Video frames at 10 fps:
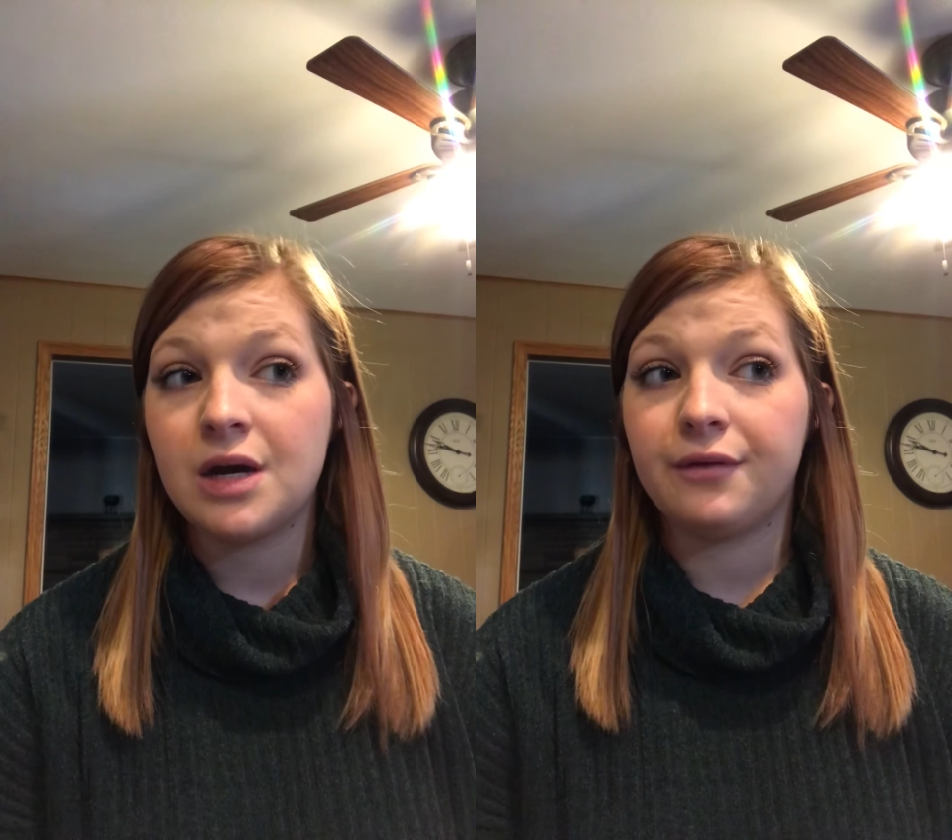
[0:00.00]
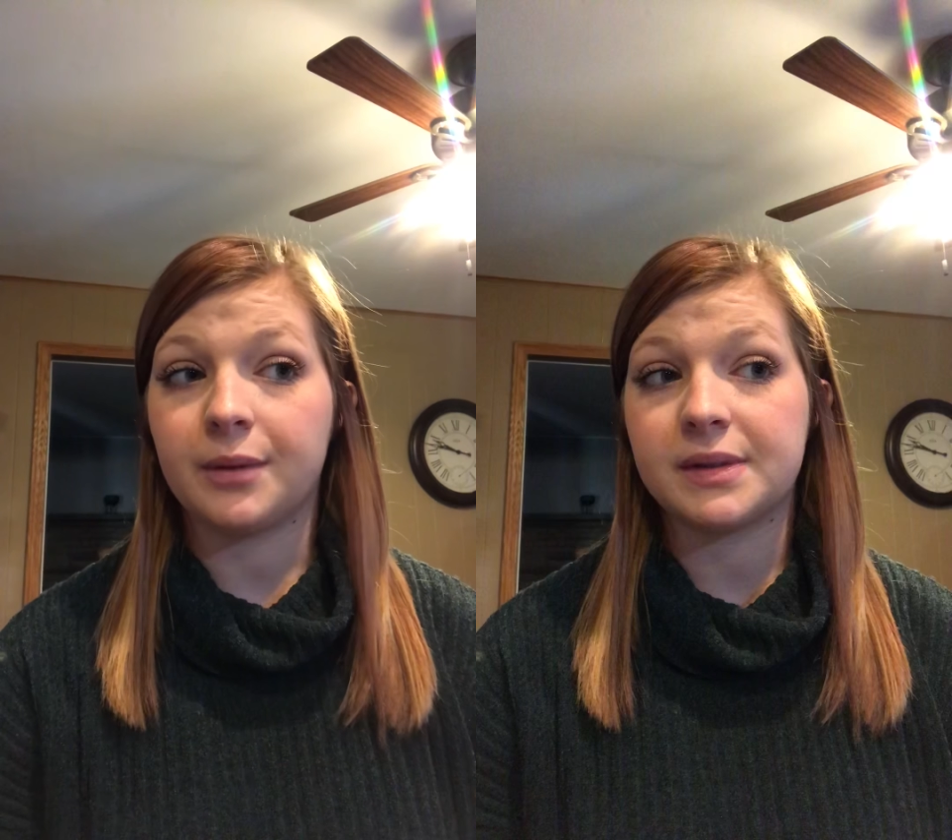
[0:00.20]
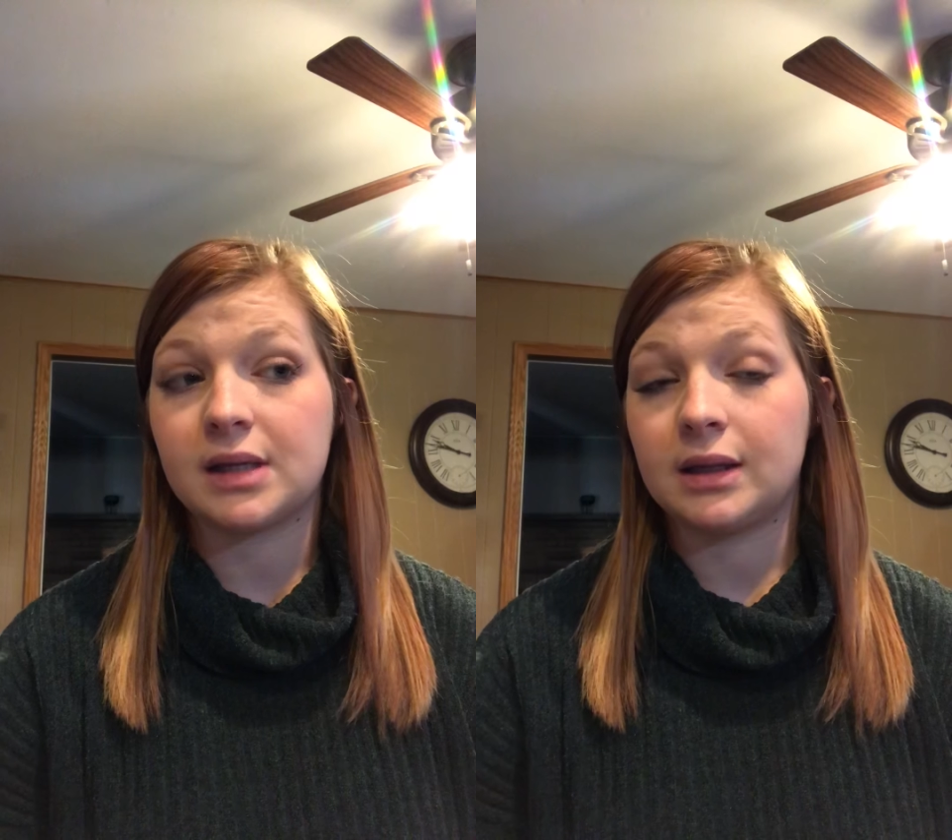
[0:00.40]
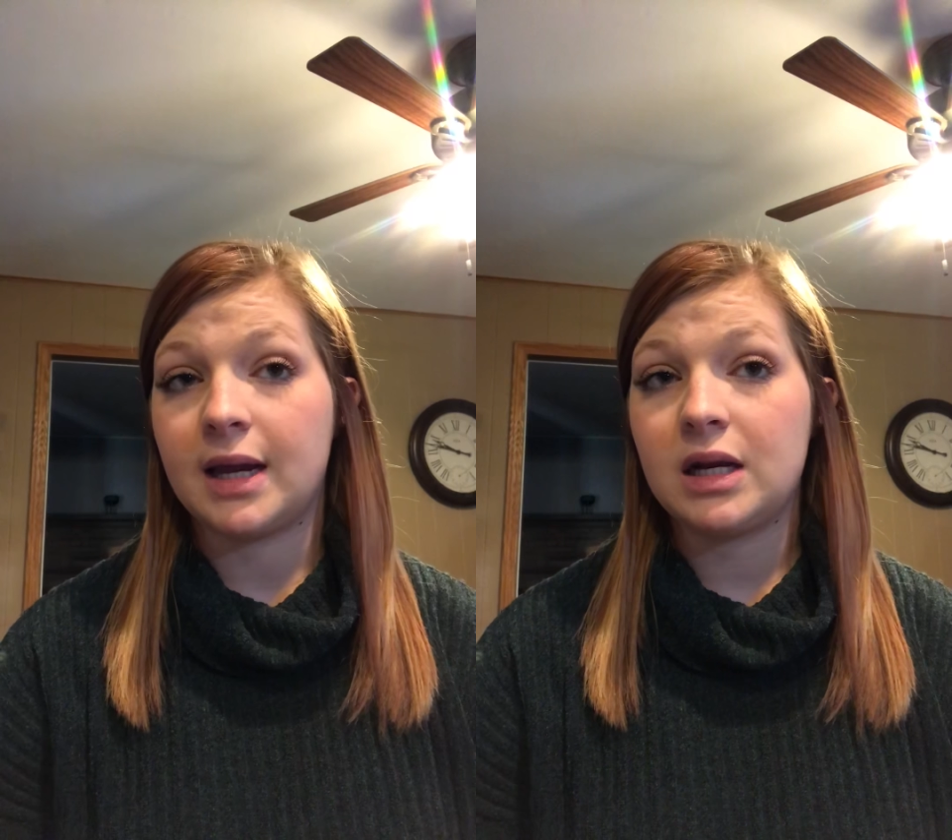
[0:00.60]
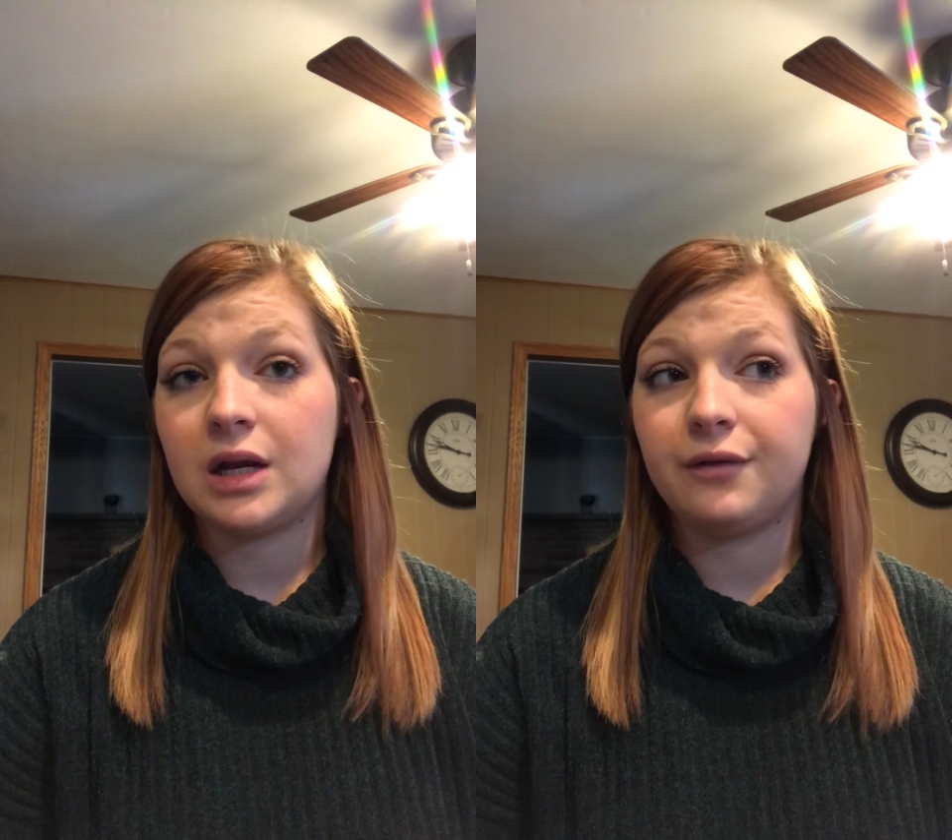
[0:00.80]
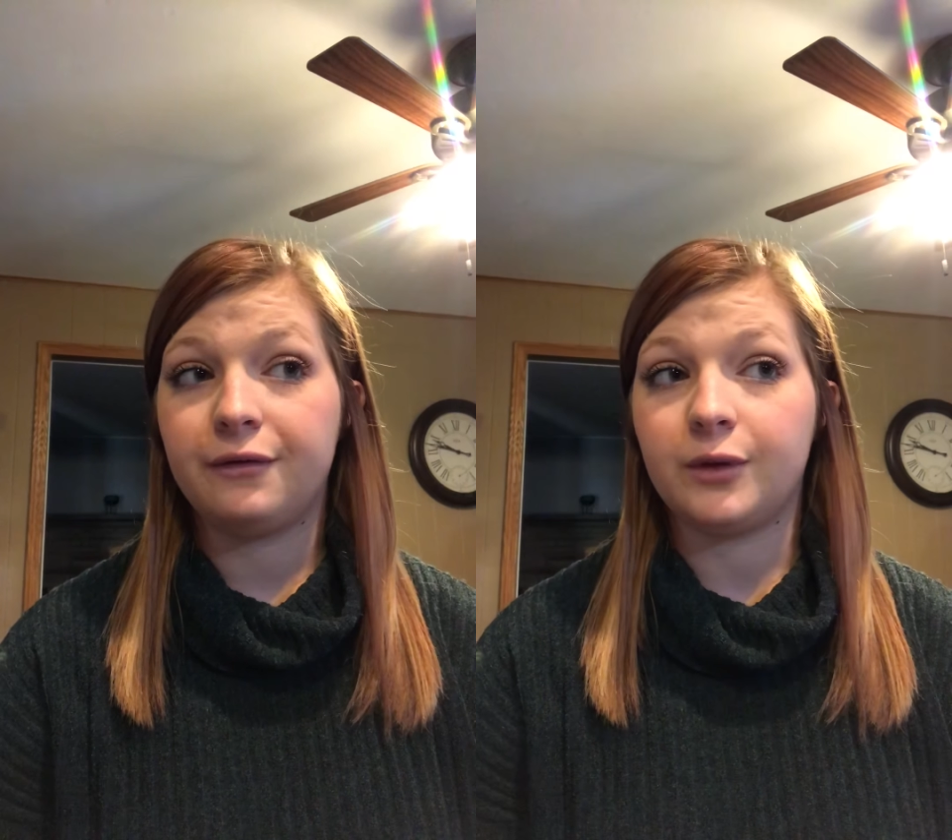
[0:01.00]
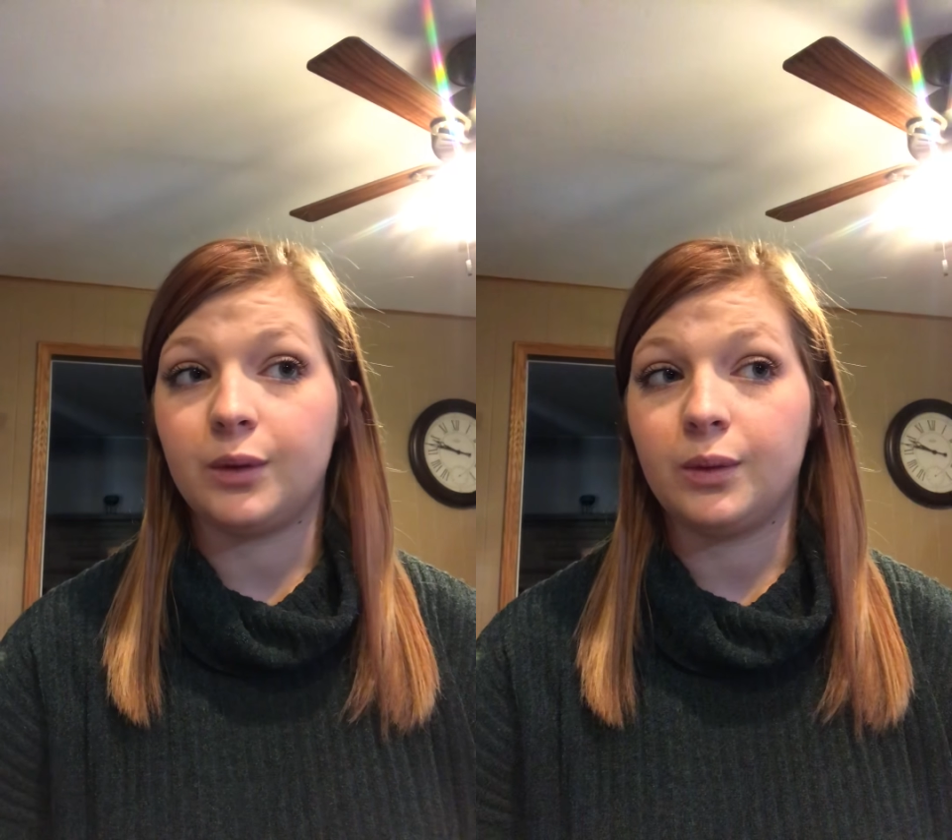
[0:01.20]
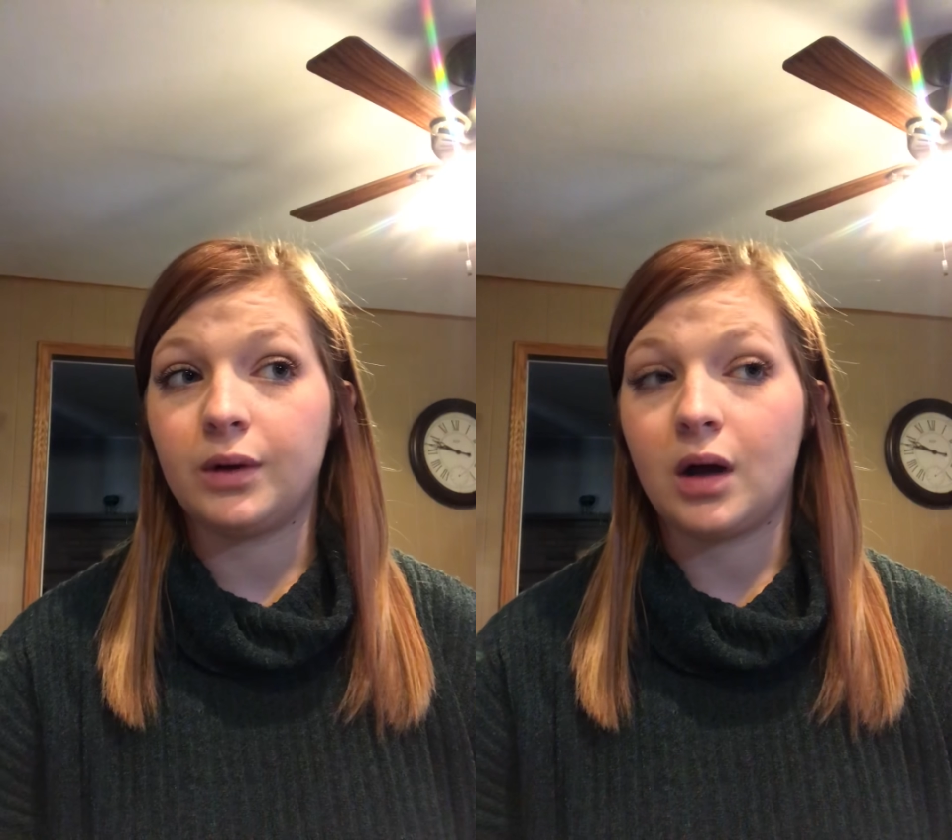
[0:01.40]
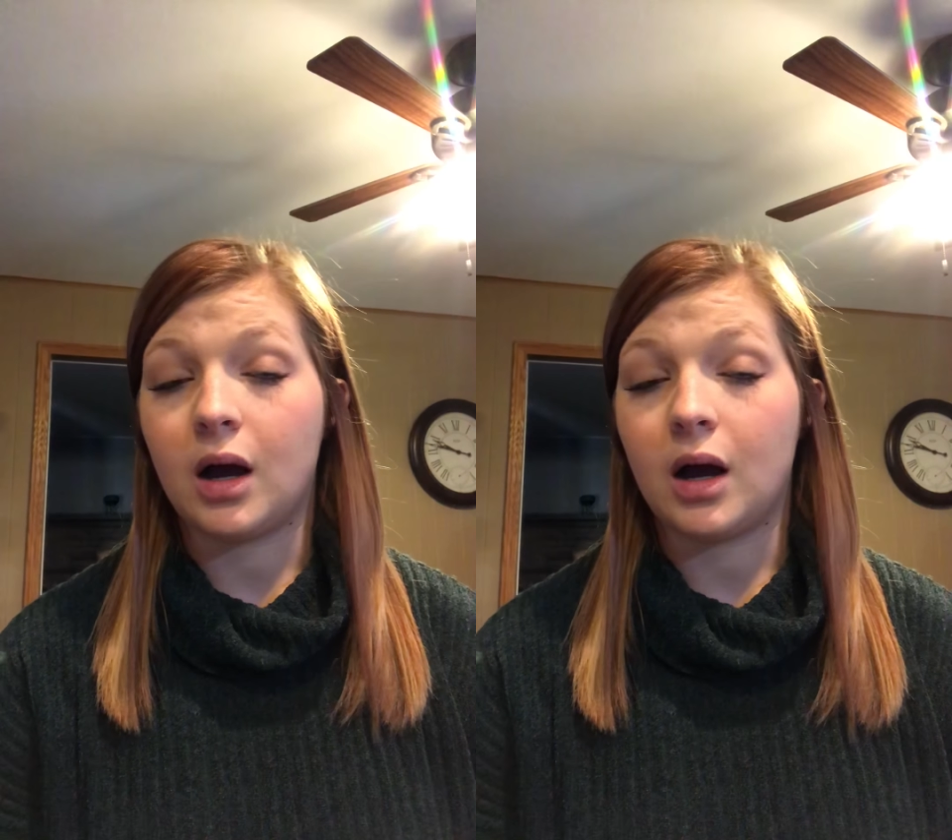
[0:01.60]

from sunlight and food